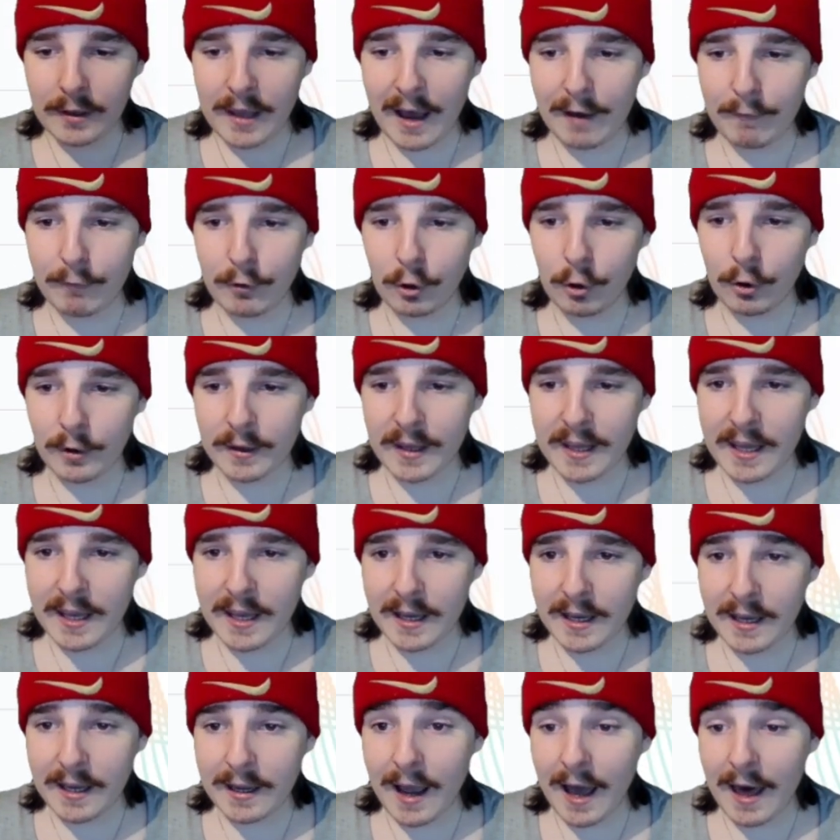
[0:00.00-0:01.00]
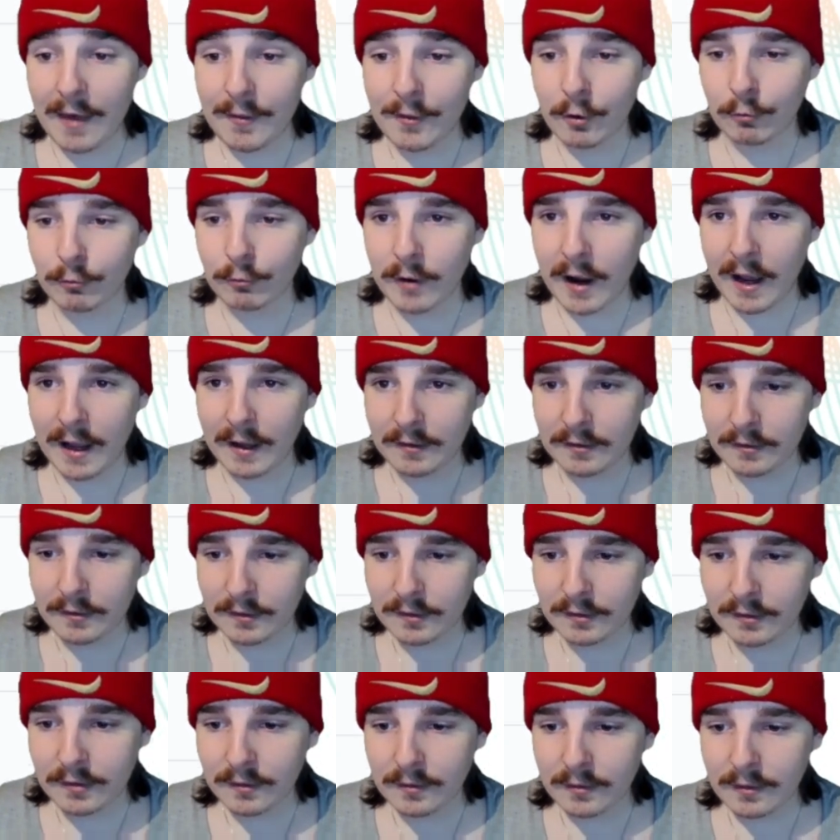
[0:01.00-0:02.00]
have a look here at the
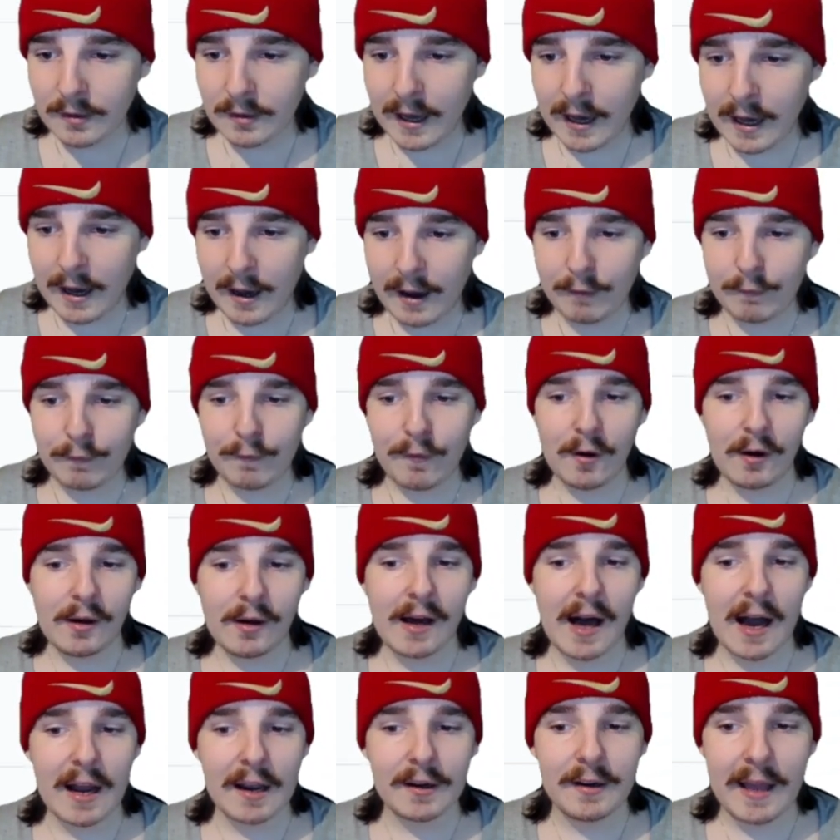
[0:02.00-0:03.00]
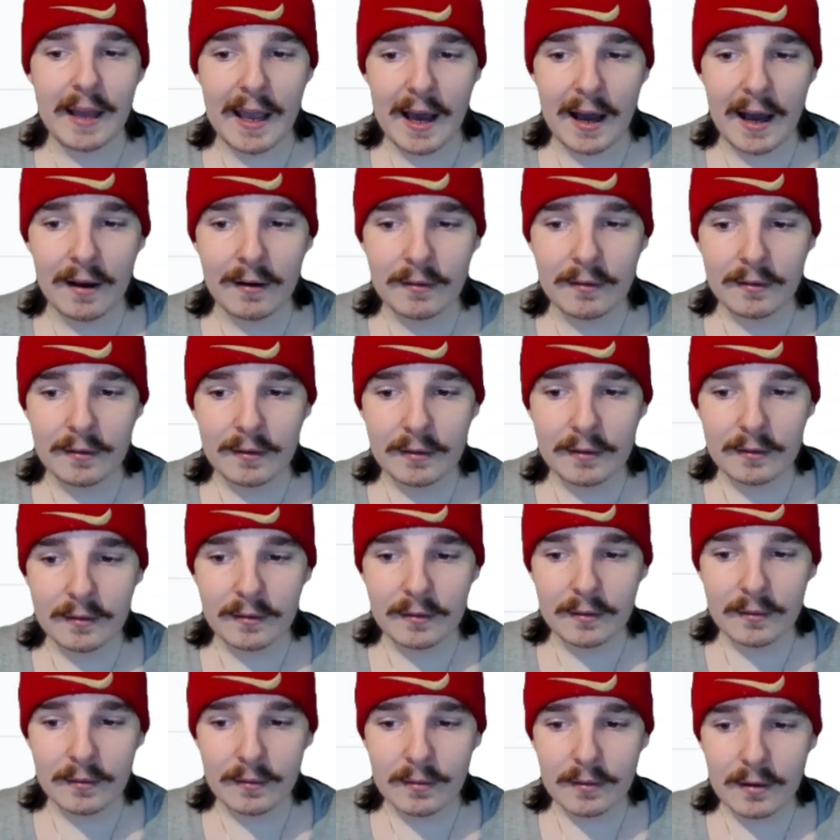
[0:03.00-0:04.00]
runs for Lucknow.
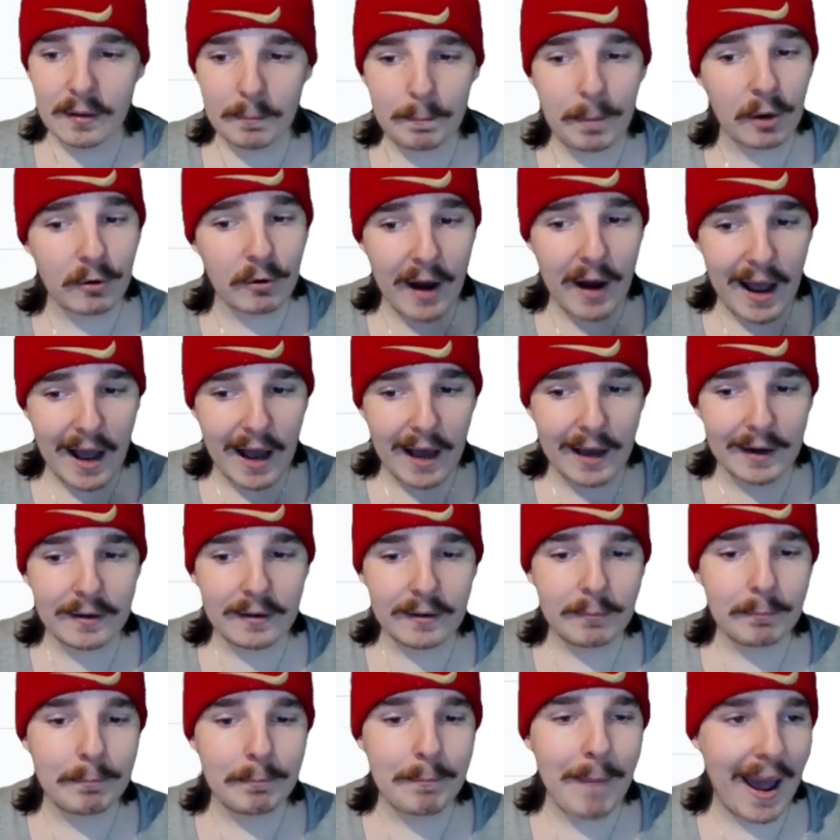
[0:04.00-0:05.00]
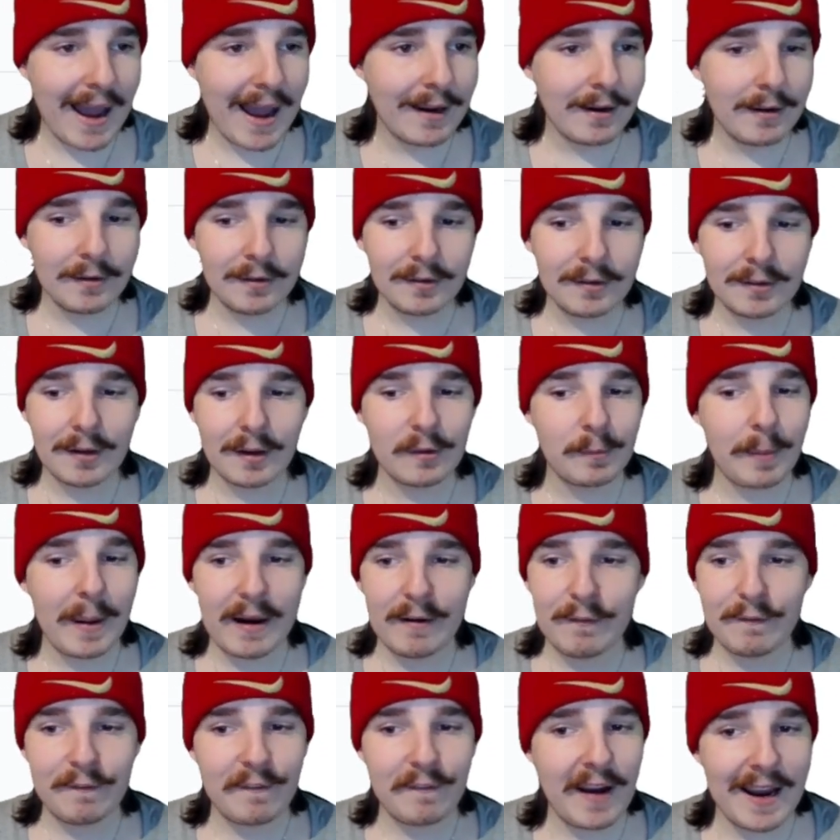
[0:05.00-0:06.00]
Perrin Mayers has
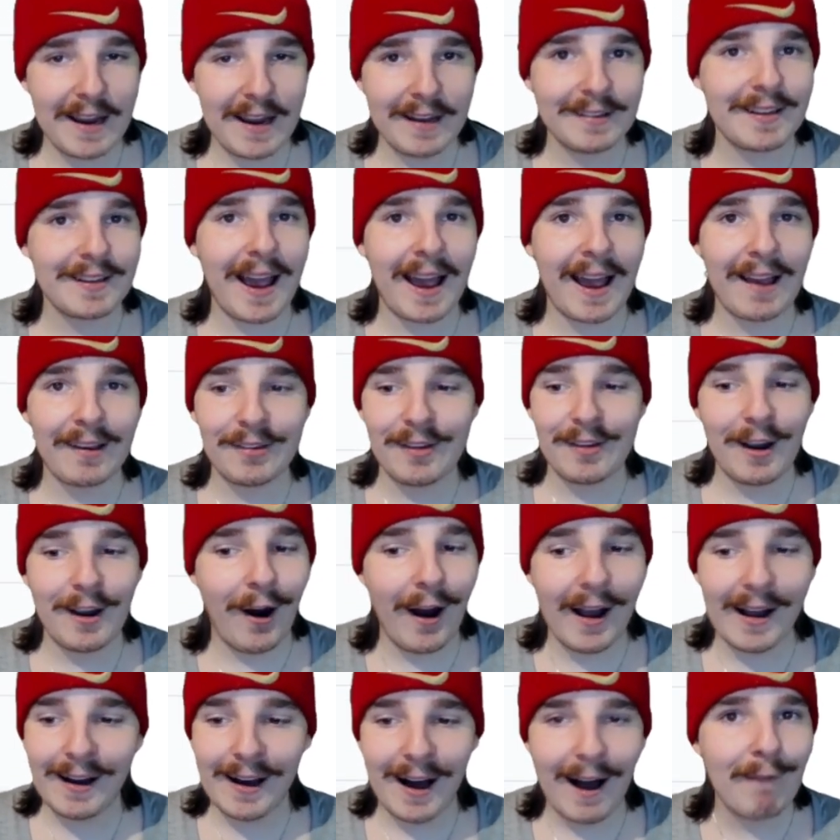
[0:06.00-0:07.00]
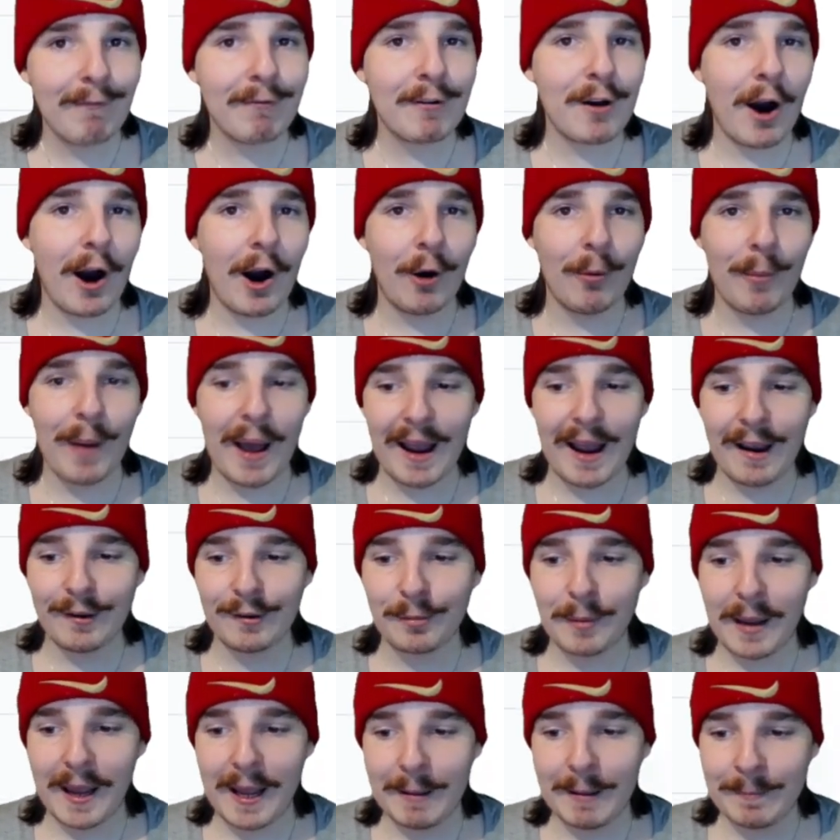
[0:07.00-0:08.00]
been fantastic. I love Kyle Mayers,
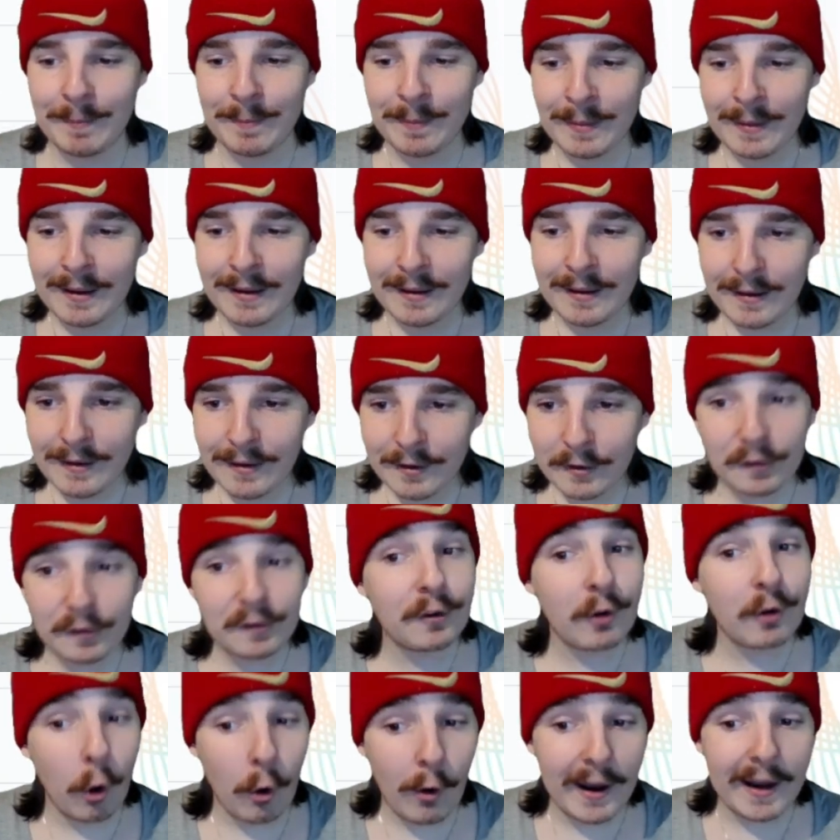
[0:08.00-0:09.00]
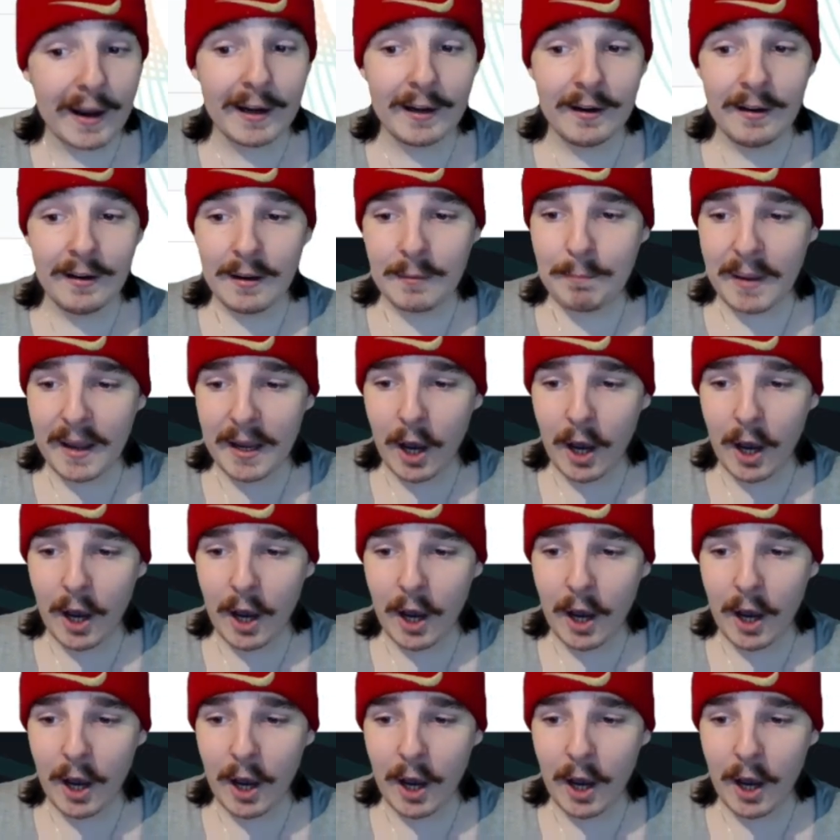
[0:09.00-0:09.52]
man. Stoin, big